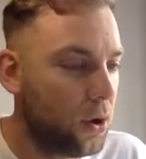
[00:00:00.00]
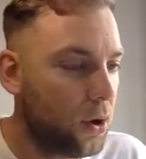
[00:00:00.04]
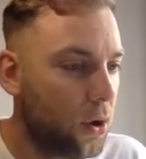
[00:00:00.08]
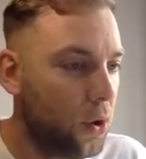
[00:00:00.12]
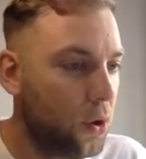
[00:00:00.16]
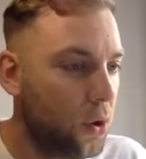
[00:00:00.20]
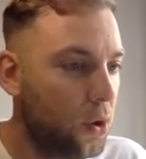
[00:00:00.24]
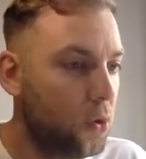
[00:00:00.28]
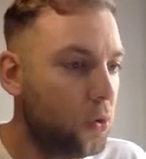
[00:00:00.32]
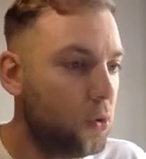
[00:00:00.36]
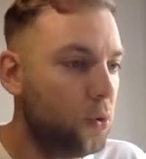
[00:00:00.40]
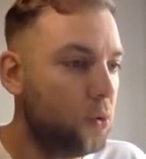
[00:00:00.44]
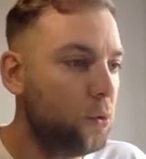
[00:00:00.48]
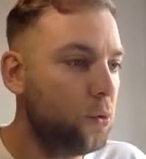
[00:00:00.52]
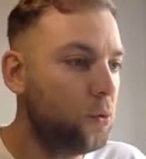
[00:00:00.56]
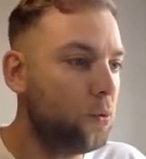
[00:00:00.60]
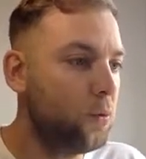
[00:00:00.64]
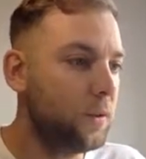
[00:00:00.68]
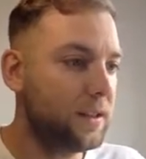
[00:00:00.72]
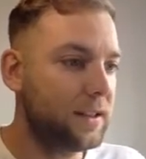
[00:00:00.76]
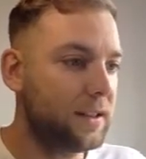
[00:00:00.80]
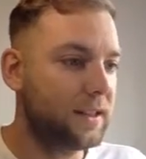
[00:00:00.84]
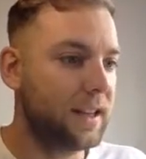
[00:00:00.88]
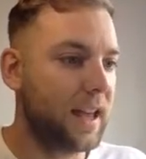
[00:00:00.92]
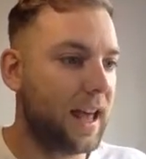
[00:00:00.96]
who
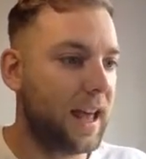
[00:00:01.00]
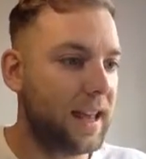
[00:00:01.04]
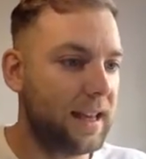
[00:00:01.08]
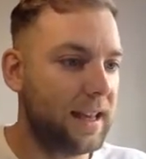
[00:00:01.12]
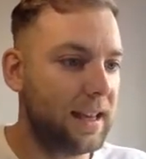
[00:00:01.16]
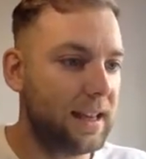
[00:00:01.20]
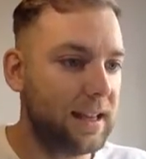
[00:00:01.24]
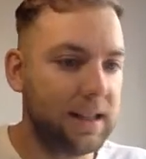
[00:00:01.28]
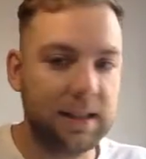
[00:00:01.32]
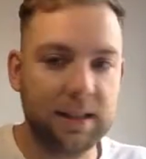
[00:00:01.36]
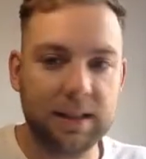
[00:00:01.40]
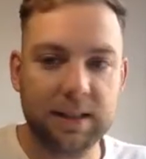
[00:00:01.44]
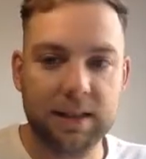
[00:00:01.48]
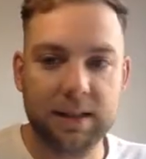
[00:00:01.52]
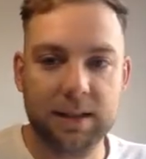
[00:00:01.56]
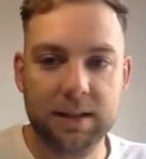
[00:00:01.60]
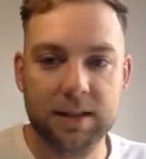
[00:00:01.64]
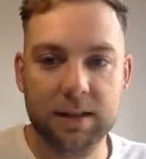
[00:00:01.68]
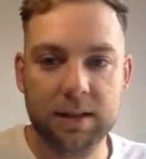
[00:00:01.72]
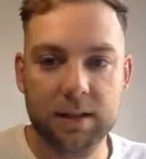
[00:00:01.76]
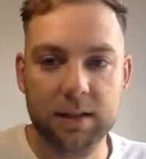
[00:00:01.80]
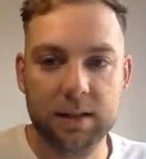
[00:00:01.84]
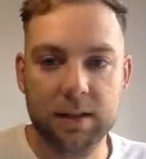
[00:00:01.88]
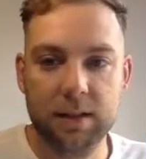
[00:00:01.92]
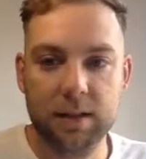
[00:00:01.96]
says
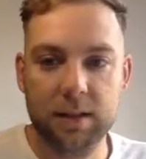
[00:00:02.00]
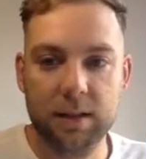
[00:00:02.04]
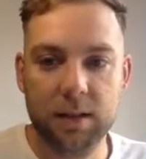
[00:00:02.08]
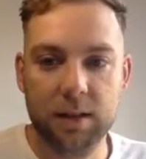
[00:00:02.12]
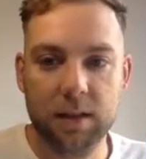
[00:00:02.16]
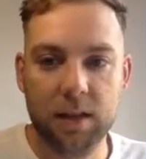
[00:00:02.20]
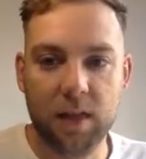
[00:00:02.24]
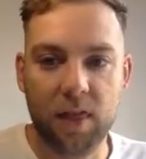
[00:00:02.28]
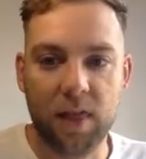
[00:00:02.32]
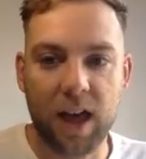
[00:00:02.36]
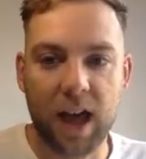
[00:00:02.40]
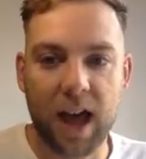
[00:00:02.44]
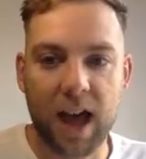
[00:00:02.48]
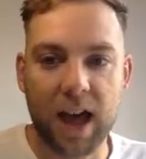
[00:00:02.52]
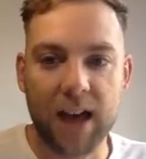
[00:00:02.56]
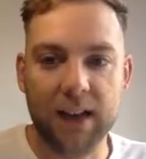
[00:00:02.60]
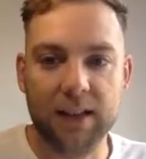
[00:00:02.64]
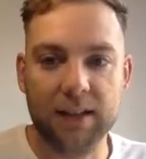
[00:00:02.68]
that,